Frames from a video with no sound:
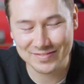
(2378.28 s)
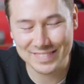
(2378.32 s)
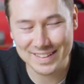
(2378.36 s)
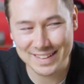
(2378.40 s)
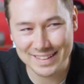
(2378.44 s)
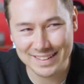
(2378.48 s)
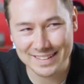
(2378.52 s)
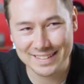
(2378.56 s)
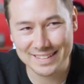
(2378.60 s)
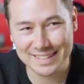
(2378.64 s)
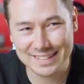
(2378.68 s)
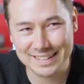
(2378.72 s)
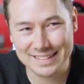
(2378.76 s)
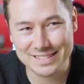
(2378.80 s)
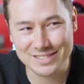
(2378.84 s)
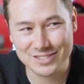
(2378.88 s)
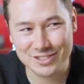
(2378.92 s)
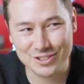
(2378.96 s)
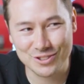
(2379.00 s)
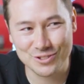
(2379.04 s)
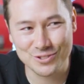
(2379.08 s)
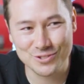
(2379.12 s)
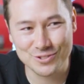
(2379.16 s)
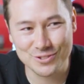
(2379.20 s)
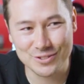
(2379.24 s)
Yeah, no, that's
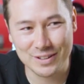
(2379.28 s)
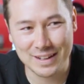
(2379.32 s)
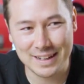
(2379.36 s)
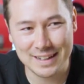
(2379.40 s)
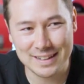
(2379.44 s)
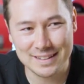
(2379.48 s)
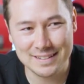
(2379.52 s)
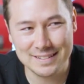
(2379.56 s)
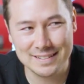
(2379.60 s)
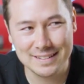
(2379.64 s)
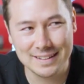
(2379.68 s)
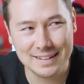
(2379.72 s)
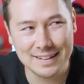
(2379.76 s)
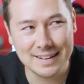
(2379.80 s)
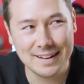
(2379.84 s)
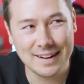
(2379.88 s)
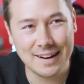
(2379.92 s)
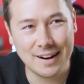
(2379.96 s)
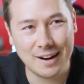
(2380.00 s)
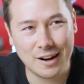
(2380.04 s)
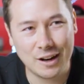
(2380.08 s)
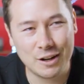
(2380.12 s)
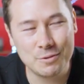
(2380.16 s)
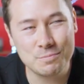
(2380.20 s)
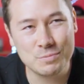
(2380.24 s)
cool. And
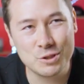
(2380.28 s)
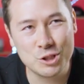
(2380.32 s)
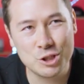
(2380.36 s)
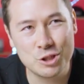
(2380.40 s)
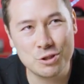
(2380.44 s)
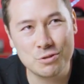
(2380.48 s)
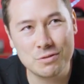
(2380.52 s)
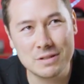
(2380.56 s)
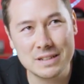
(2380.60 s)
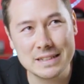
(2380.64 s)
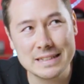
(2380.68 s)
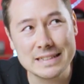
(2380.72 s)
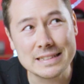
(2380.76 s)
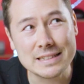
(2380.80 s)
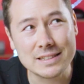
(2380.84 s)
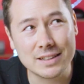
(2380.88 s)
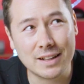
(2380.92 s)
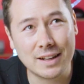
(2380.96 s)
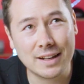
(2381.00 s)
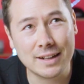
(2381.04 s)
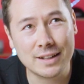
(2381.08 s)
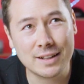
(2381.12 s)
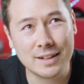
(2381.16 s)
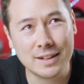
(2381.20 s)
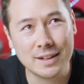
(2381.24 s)
I'm curious,
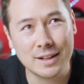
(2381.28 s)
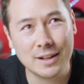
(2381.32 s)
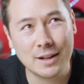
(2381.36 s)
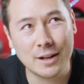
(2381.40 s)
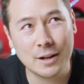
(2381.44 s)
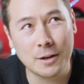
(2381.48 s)
like,